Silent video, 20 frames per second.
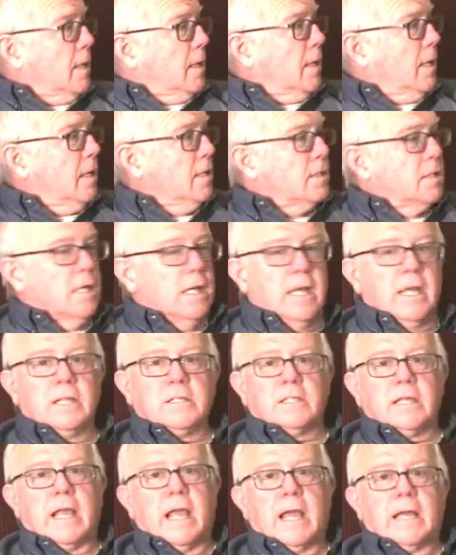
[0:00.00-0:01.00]
He's the,
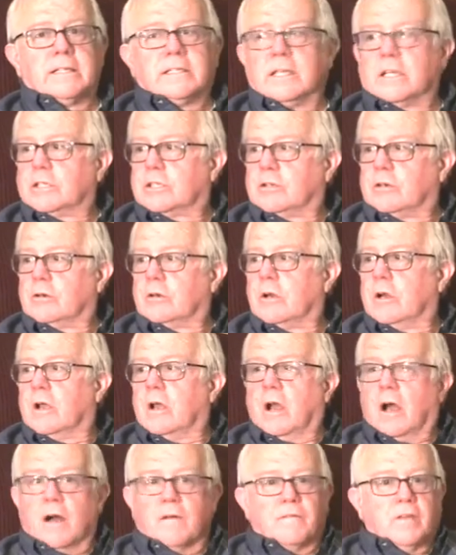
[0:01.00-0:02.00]
he's the
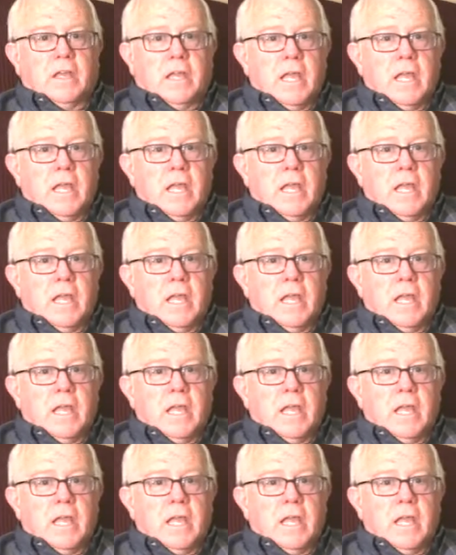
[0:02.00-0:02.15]
ancestor of the